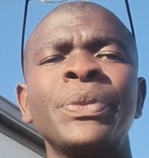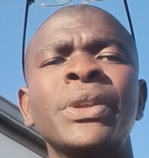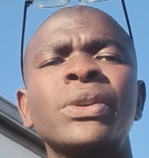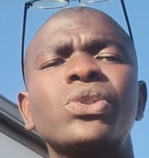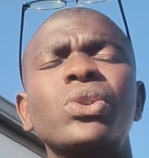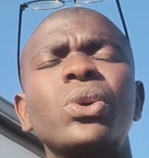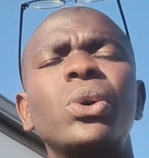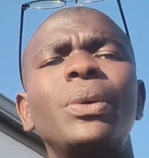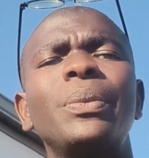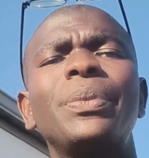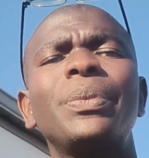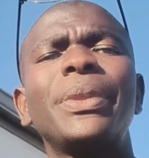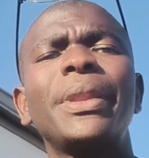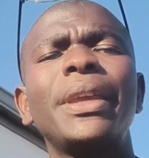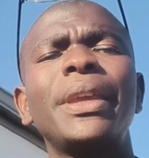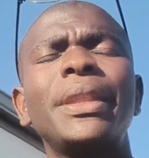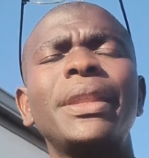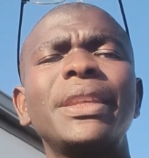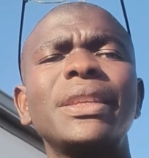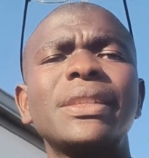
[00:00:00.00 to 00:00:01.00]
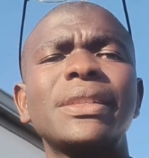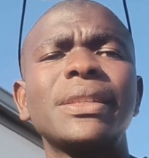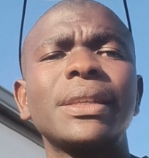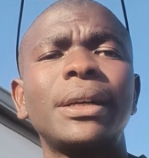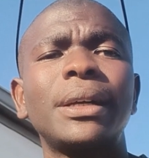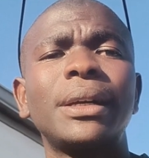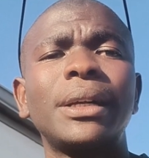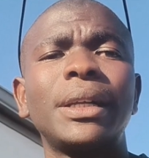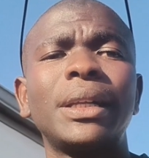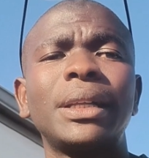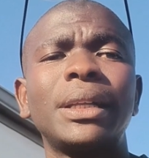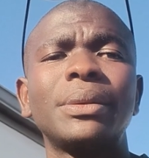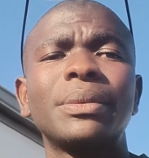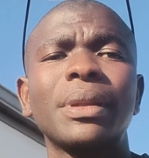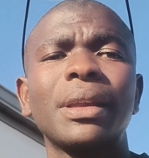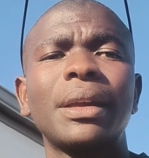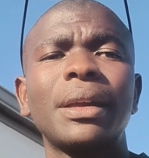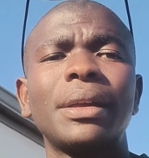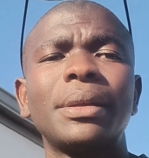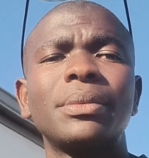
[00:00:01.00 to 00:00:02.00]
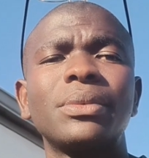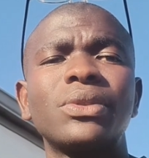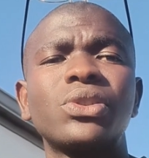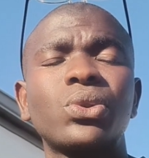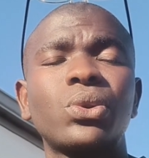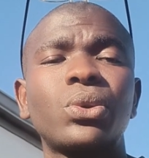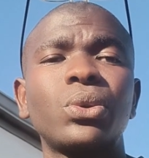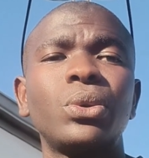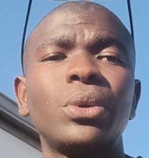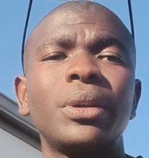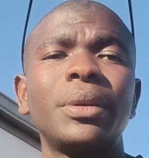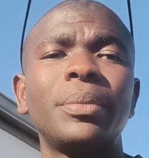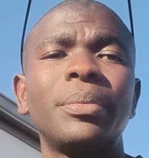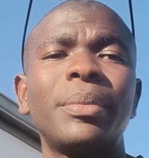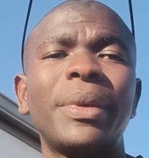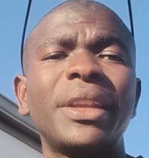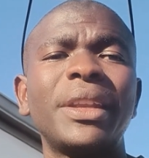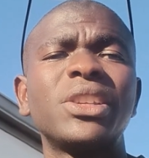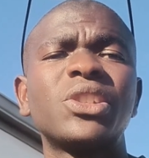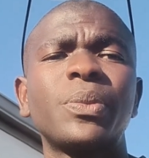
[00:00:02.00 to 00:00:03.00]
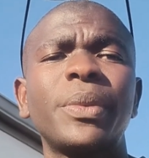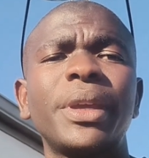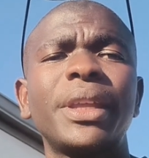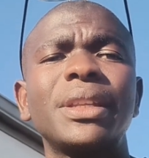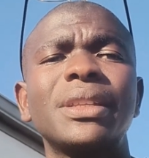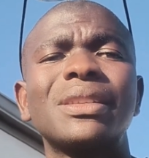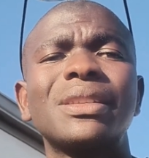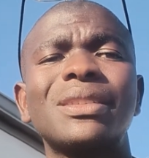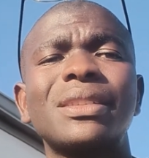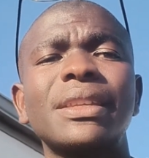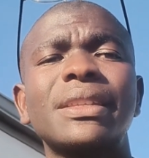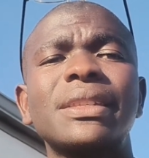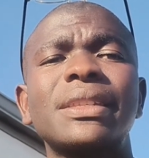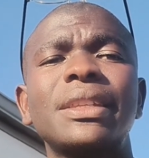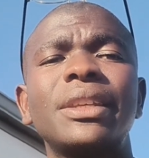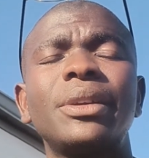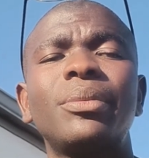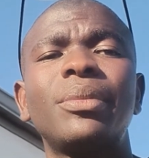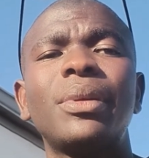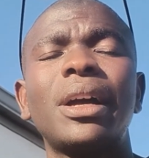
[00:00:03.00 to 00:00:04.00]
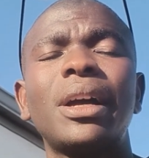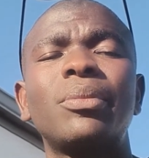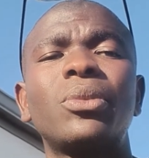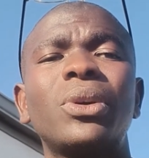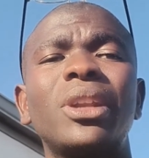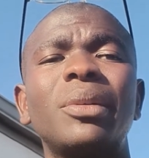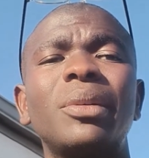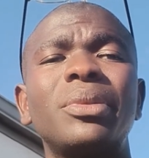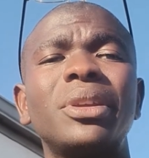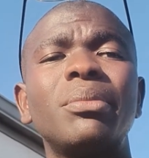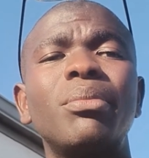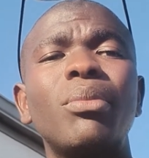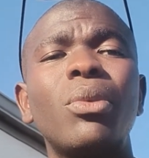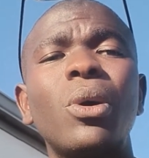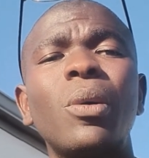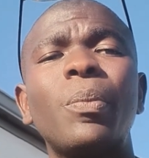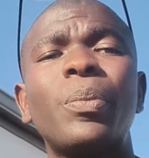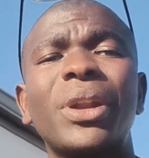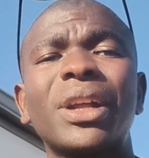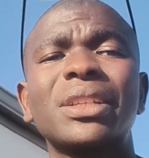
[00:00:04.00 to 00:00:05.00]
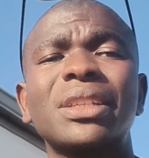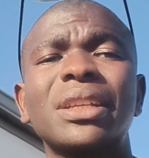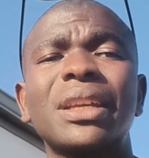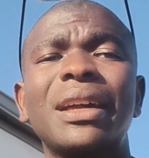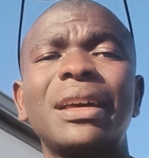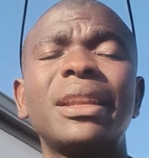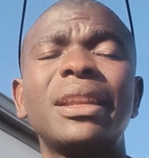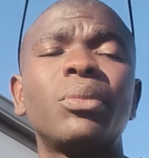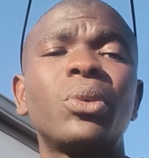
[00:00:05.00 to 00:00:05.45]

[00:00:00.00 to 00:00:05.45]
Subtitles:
So in this school management system, I'm going to be more practical.